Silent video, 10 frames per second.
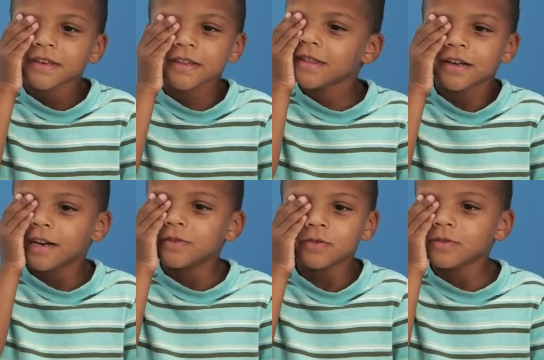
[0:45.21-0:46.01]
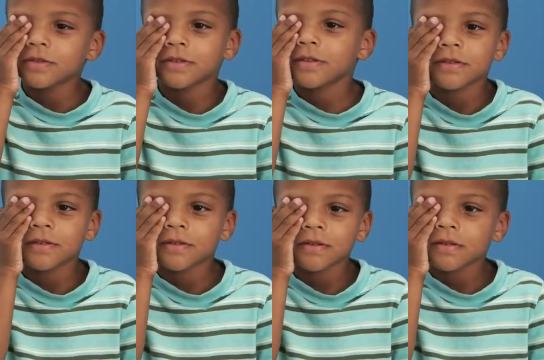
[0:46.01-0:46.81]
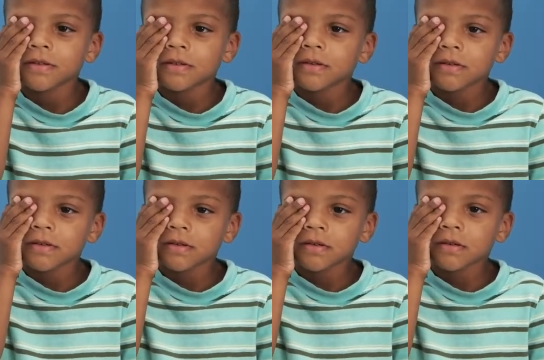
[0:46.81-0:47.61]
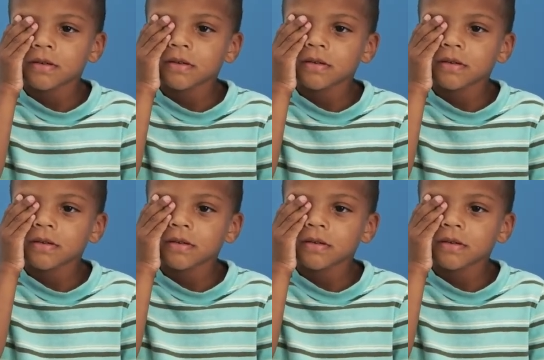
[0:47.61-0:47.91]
won't notice or won't say anything. Uh,